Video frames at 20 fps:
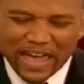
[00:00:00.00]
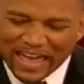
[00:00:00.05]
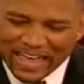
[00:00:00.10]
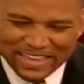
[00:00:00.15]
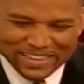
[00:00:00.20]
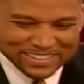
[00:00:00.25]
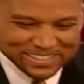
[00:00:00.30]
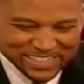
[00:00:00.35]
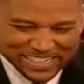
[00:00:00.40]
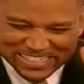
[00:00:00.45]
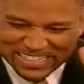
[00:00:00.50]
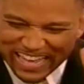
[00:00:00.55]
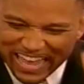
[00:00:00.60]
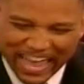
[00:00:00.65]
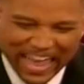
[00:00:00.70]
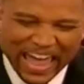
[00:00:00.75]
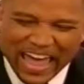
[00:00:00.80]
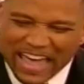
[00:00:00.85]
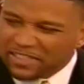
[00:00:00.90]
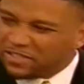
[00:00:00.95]
This
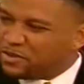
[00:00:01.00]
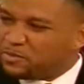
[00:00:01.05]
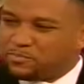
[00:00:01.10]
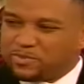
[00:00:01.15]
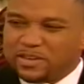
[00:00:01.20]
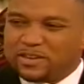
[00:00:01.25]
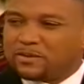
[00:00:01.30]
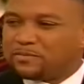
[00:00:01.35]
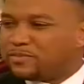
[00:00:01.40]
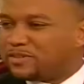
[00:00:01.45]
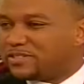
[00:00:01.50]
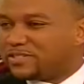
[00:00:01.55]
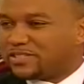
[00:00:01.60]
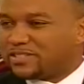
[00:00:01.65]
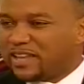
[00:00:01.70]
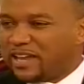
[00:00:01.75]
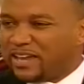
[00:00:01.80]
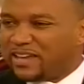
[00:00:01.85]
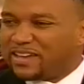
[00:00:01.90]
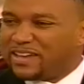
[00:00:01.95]
had to be a
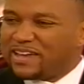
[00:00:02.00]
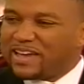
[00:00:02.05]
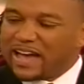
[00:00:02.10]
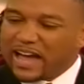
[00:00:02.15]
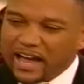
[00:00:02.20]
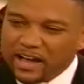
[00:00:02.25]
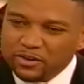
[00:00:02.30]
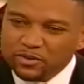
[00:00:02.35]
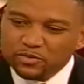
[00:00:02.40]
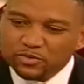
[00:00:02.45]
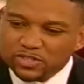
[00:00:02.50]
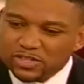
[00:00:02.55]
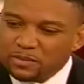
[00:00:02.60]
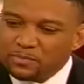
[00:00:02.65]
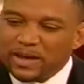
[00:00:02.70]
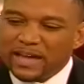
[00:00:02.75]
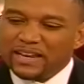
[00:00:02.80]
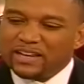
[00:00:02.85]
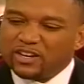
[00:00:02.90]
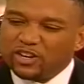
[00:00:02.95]
mistake. How do
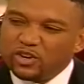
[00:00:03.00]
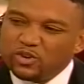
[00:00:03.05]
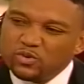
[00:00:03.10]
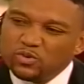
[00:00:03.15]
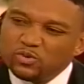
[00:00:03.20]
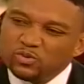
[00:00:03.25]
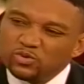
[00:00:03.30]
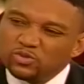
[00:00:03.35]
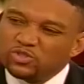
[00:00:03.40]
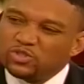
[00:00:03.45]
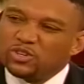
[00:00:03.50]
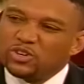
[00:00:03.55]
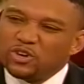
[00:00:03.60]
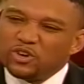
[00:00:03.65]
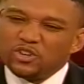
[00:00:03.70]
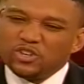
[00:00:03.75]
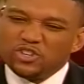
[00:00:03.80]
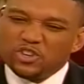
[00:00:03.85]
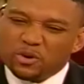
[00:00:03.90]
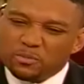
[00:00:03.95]
somebody lose
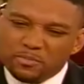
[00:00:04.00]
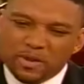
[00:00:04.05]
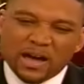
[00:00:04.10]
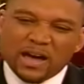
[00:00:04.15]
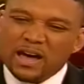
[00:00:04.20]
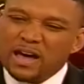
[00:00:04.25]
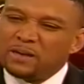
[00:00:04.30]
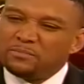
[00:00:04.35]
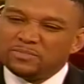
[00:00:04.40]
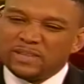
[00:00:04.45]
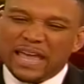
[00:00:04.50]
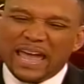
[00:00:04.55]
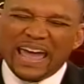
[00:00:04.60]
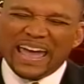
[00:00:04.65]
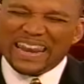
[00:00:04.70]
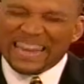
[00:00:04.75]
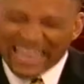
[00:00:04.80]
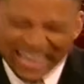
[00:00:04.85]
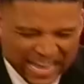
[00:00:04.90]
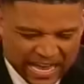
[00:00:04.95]
your mom, dad,
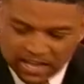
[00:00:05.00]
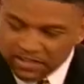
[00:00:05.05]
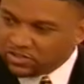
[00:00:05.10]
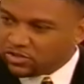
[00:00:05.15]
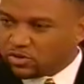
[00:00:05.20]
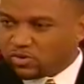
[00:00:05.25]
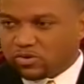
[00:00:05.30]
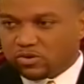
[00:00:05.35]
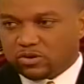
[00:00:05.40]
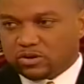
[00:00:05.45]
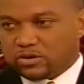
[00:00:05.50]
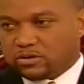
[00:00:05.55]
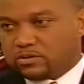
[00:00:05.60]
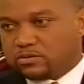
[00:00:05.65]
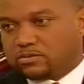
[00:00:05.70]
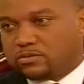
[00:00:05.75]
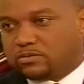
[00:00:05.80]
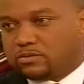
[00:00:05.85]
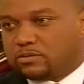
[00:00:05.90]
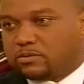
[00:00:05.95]
and daughter?
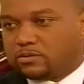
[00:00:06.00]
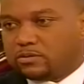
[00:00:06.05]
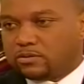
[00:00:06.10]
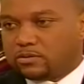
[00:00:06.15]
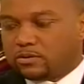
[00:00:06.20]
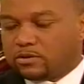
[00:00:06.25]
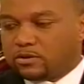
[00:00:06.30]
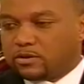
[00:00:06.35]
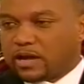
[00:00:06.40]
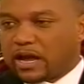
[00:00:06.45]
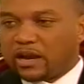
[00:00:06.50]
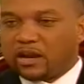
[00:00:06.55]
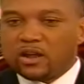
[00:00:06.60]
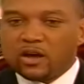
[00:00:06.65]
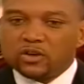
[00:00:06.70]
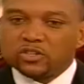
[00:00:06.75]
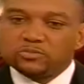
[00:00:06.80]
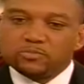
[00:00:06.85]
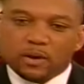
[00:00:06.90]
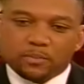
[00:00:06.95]
I
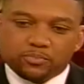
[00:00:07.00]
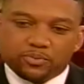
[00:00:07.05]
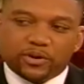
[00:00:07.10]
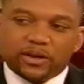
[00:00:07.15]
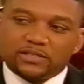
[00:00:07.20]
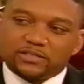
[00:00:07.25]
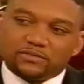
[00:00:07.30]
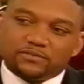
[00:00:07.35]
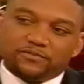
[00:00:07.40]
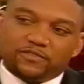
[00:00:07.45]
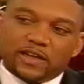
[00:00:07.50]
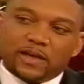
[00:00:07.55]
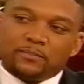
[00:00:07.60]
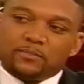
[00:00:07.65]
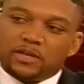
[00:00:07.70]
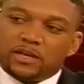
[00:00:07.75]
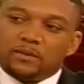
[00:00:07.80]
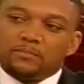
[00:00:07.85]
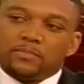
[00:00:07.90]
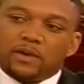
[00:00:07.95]
lost my present
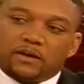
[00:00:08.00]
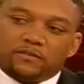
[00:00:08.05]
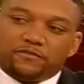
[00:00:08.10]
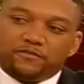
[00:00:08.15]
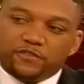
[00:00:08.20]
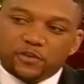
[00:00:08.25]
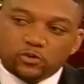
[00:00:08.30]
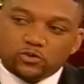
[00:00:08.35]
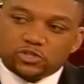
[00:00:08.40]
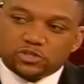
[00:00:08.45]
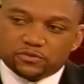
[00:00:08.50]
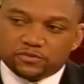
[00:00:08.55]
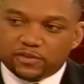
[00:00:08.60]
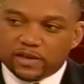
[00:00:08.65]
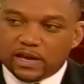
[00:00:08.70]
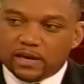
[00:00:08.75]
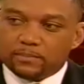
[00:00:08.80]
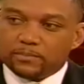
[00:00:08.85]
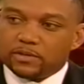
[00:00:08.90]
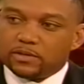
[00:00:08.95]
family and my future
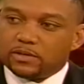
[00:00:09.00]
family.